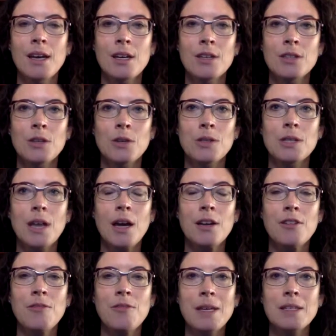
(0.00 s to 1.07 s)
So it's kind
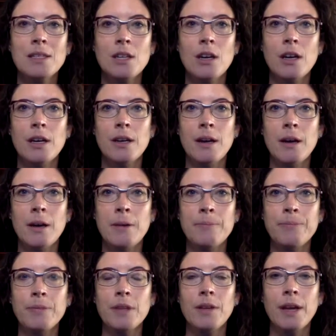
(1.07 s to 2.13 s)
of based
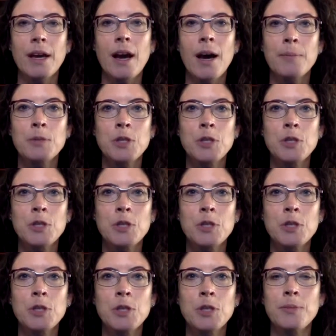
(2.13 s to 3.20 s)
on like up to an
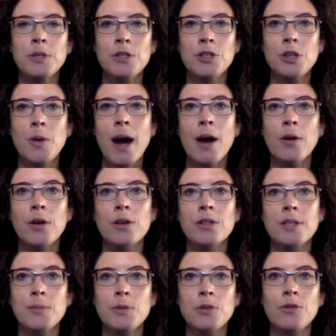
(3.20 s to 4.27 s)
hour, up to 2
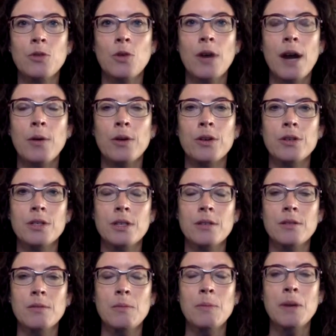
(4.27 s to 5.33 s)
hours, up to 4 hours,
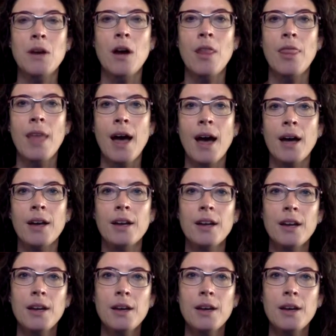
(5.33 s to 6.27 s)
and beyond that,